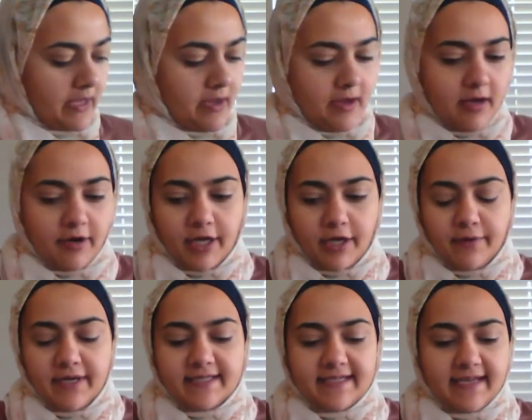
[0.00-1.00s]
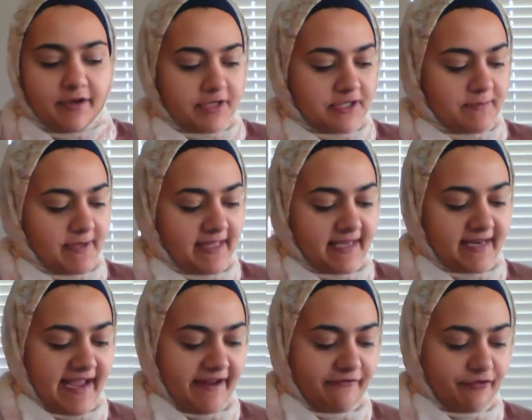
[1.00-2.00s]
right, go ahead and take out your spelling and
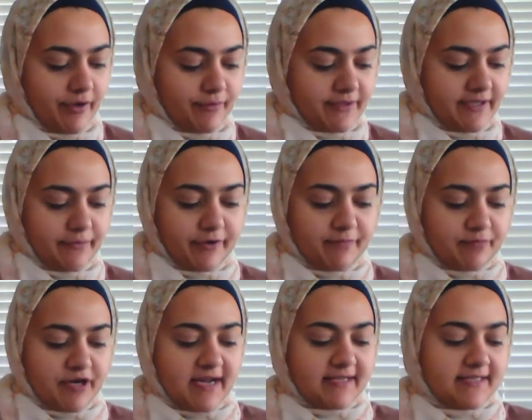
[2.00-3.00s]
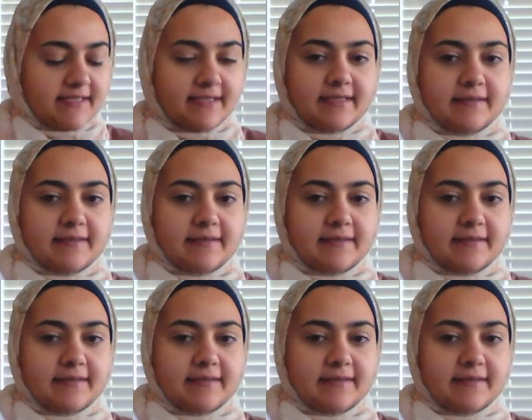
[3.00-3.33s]
high frequency word practice